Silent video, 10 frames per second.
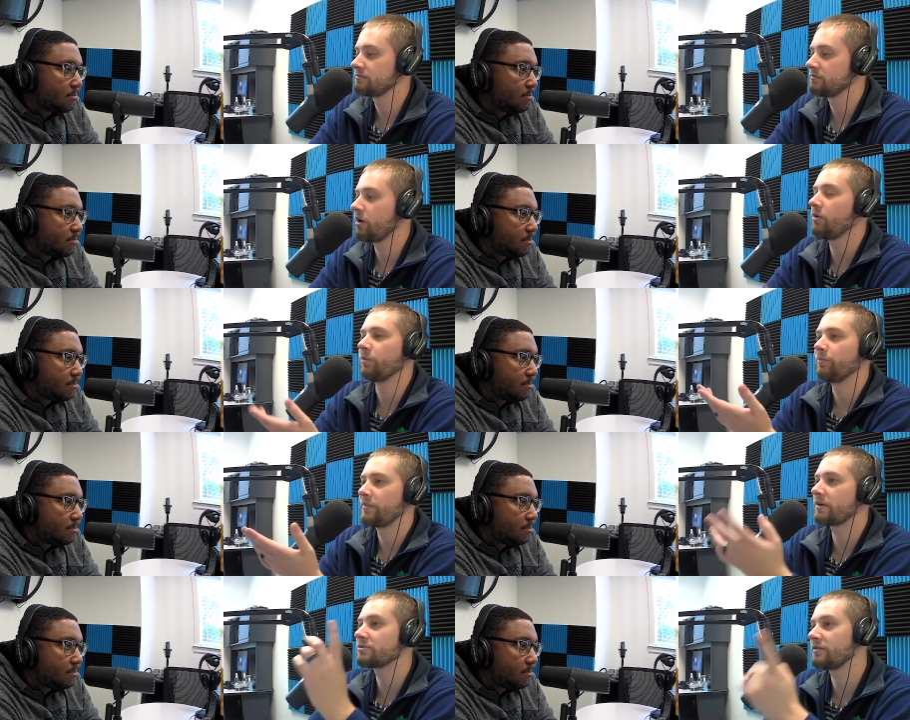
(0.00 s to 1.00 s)
Speaker 1: oh,
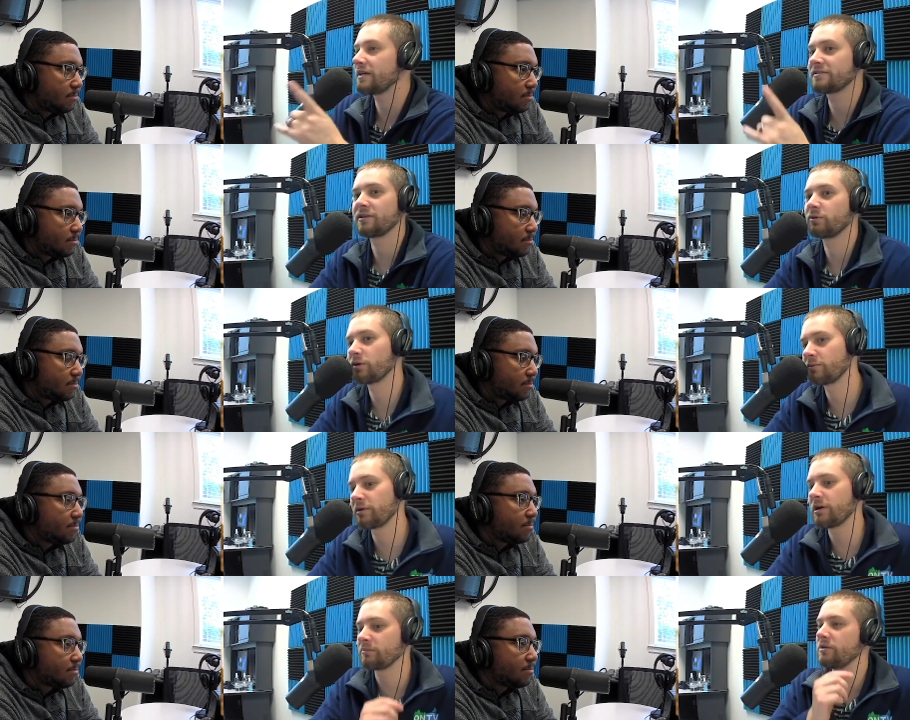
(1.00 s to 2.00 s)
that was the last thing I want to
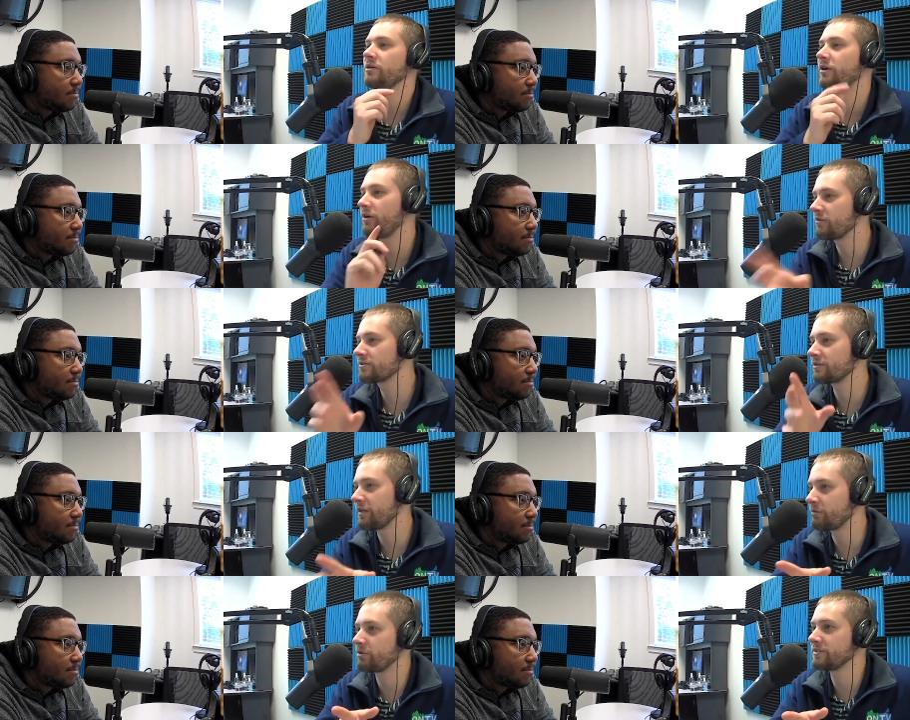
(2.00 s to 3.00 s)
bring up. All the
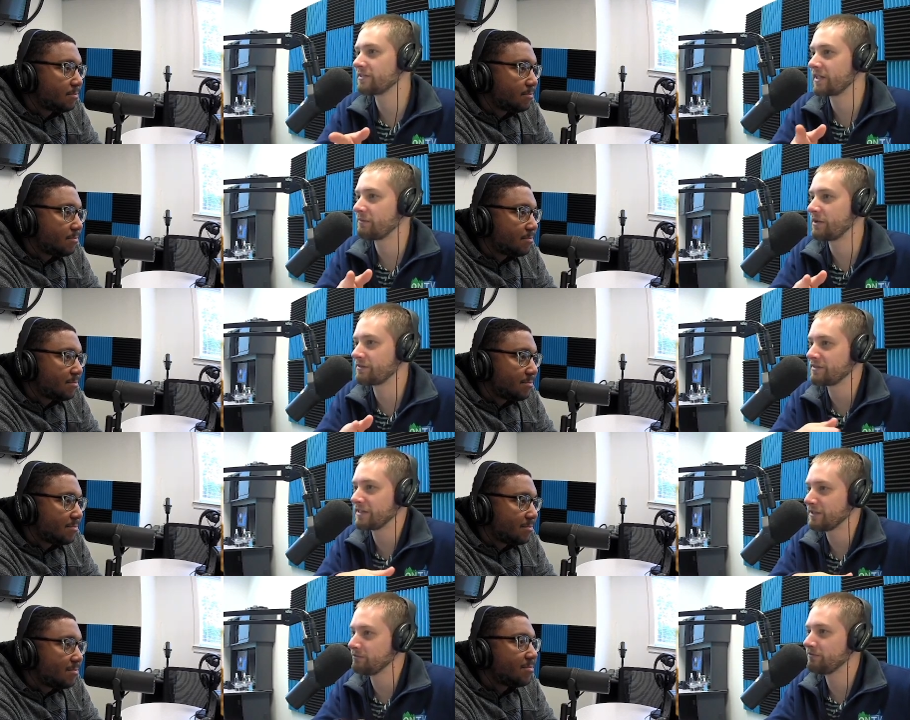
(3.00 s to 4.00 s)
celebrities that came out to the
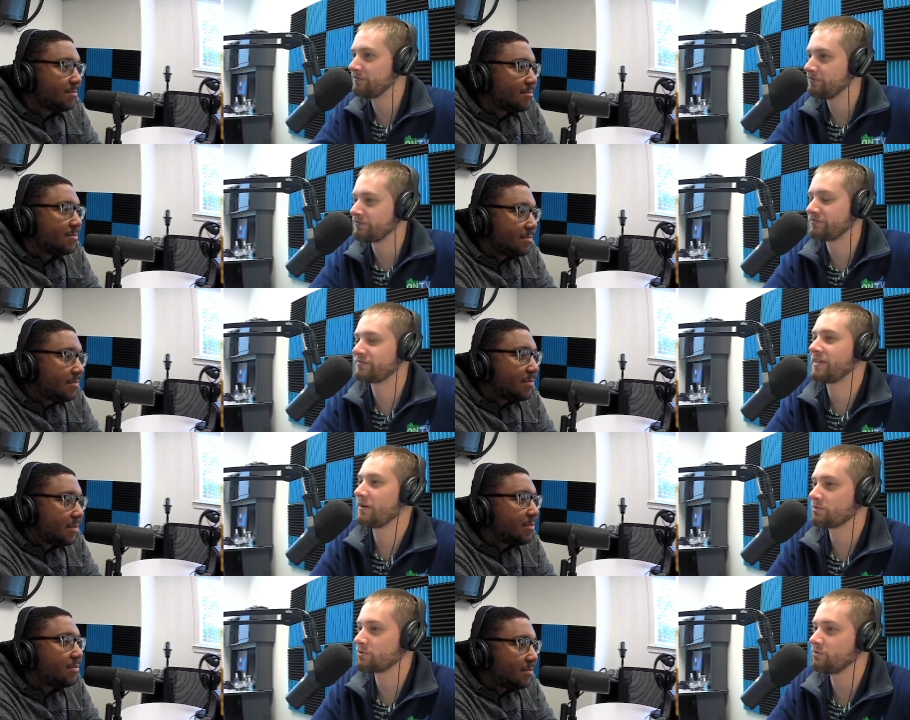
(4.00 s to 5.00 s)
game, that
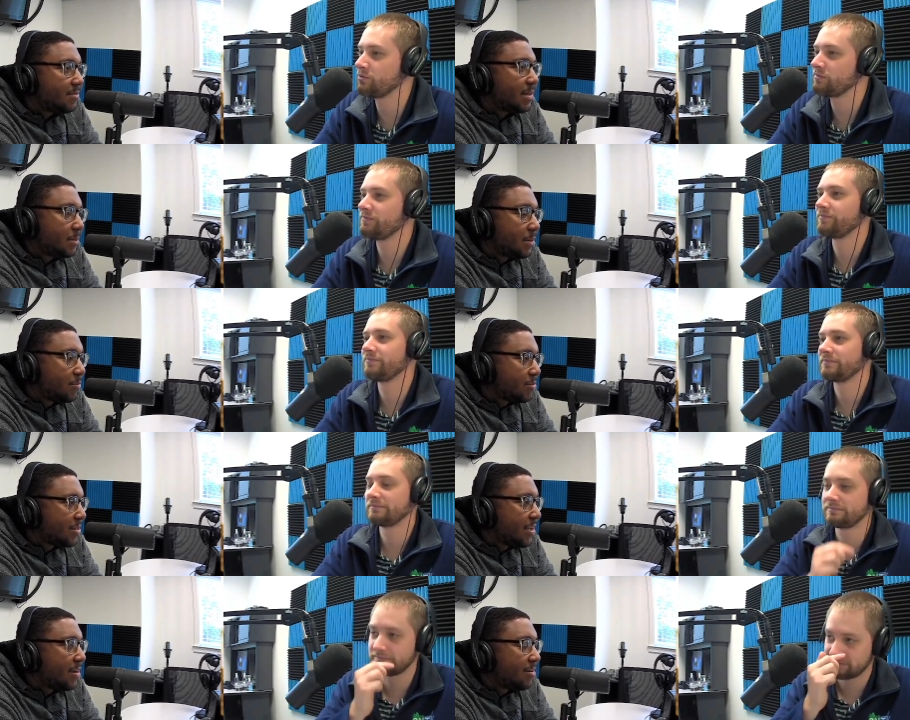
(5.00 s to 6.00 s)
was cool.
Speaker 2: Eminem was
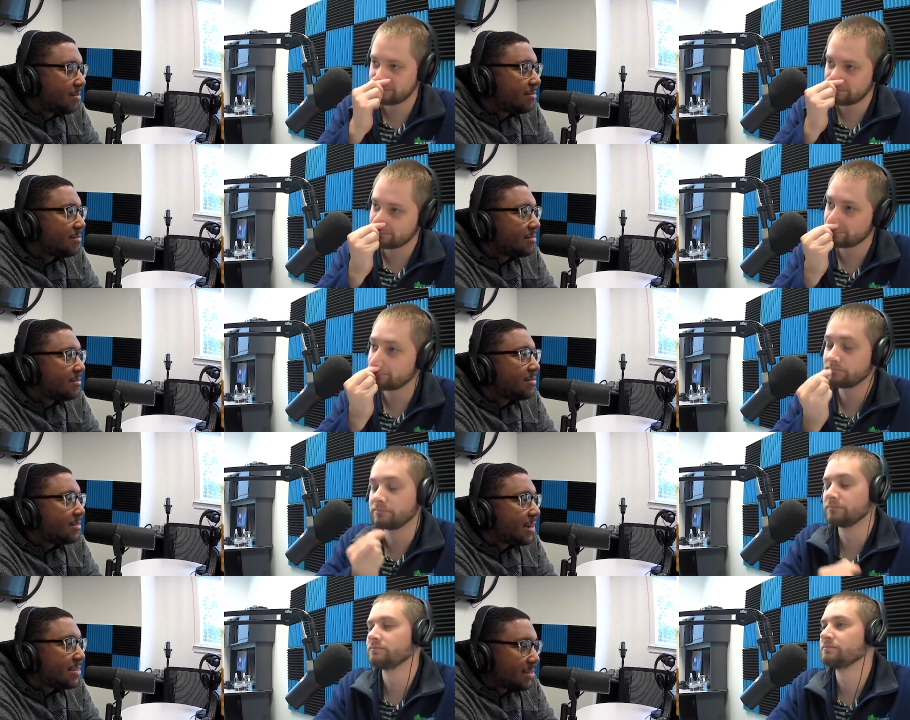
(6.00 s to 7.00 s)
there.
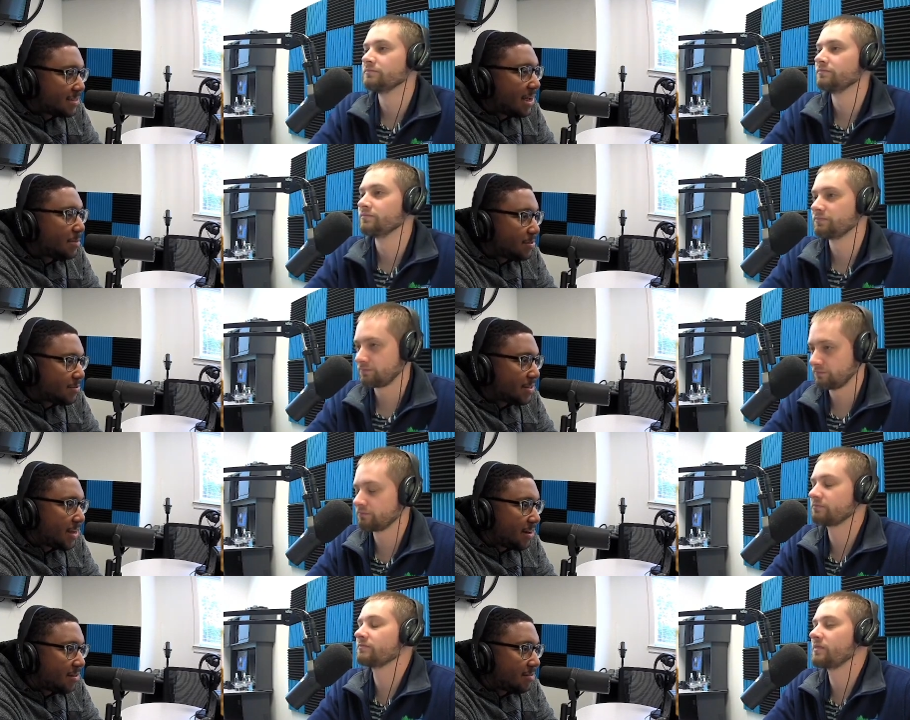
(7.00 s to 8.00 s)
Isiah Thomas was
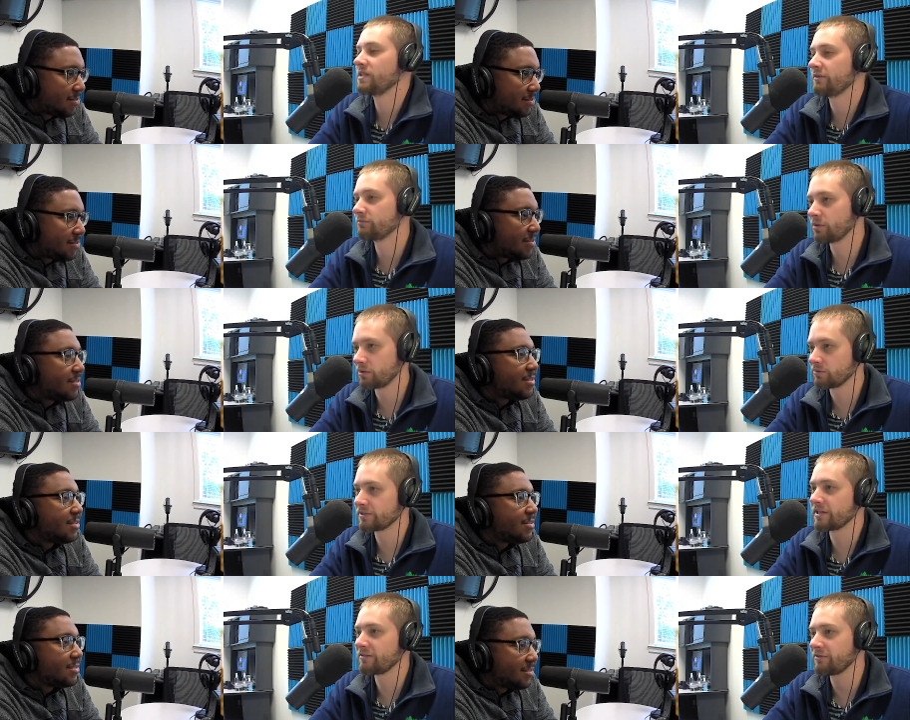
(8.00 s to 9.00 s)
there.
Speaker 1: Devin Booker was
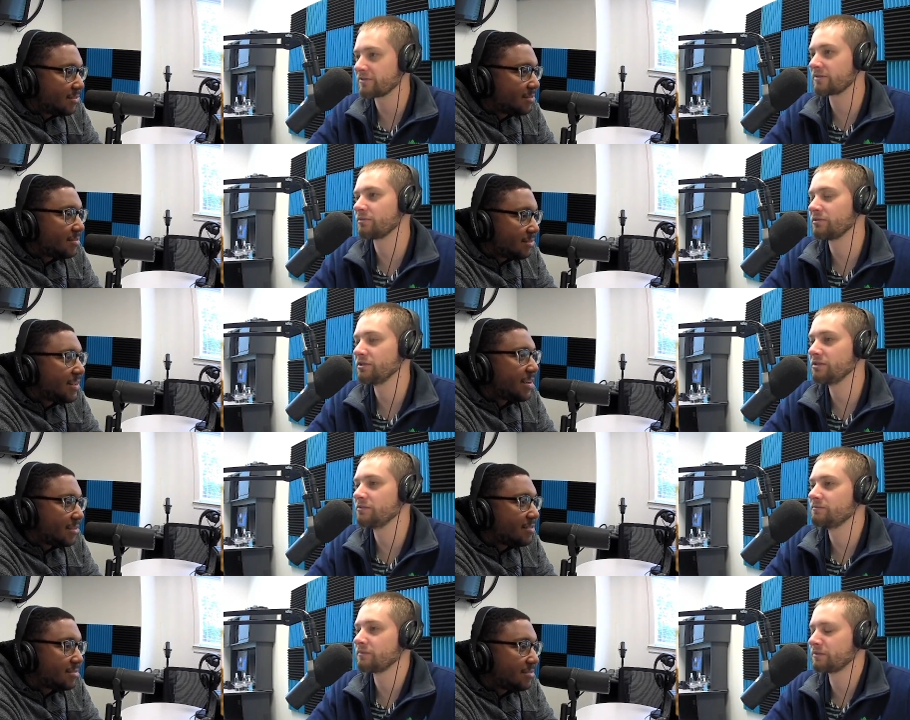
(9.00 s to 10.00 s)
there for the summer league yeah.
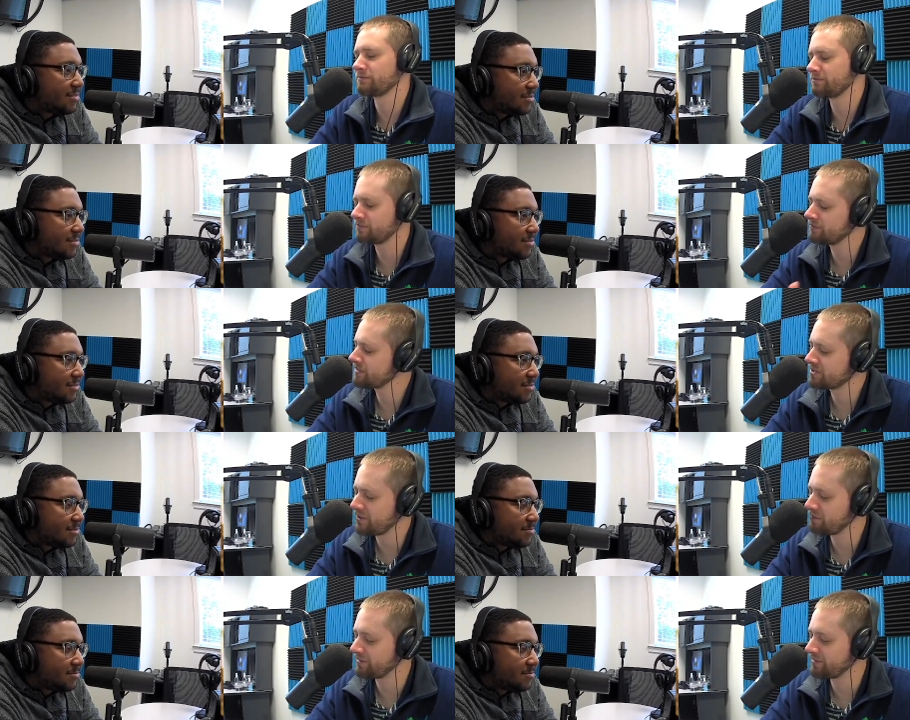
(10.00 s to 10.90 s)
or summer